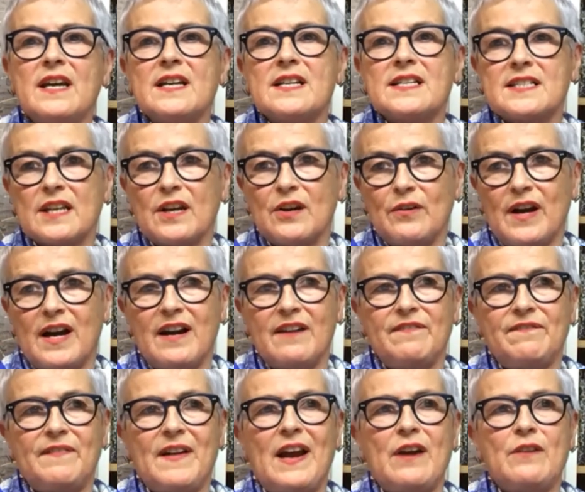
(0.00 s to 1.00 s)
So I
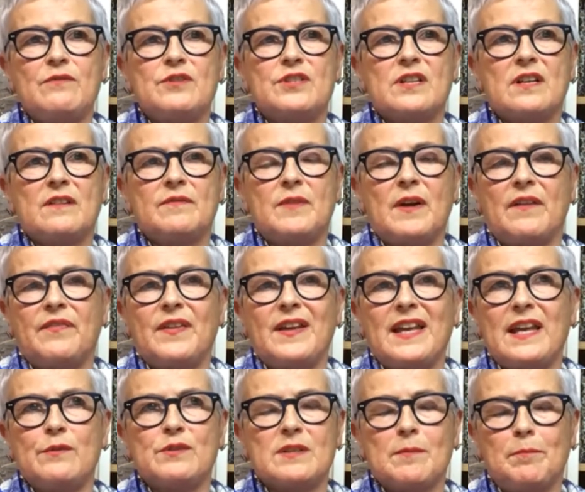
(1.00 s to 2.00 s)
found, I
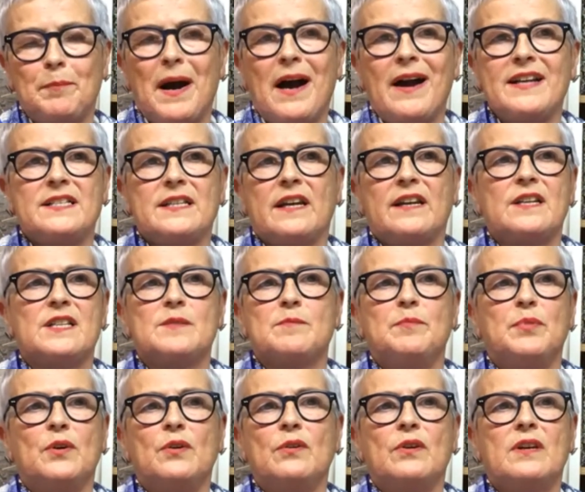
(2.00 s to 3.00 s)
think it was a Baedeker's
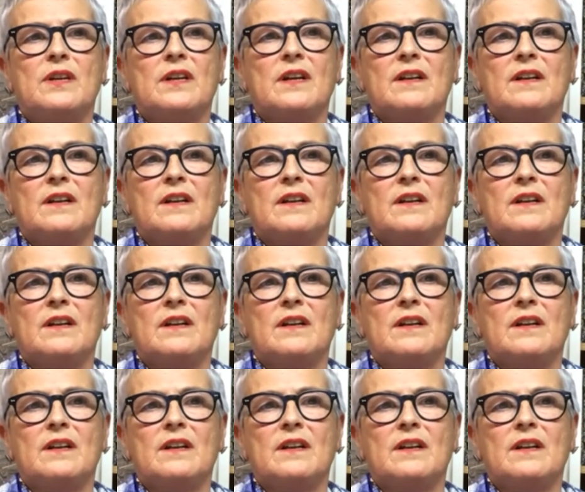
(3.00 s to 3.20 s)
book,